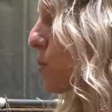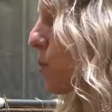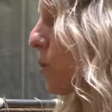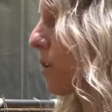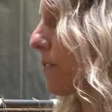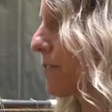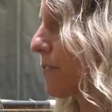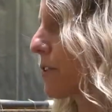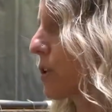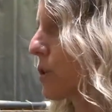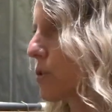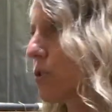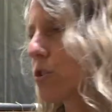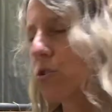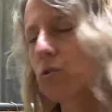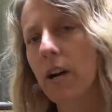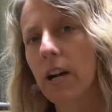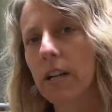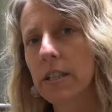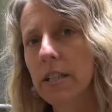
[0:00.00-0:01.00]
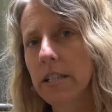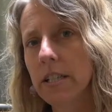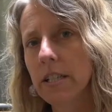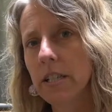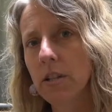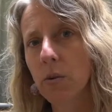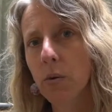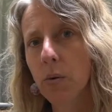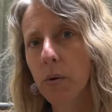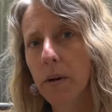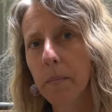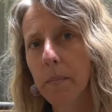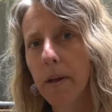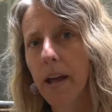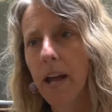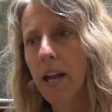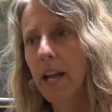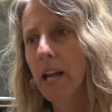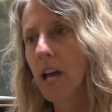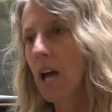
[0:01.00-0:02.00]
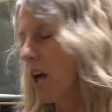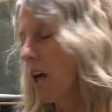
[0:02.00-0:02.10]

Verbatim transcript: One flows directly into Yaquina Bay.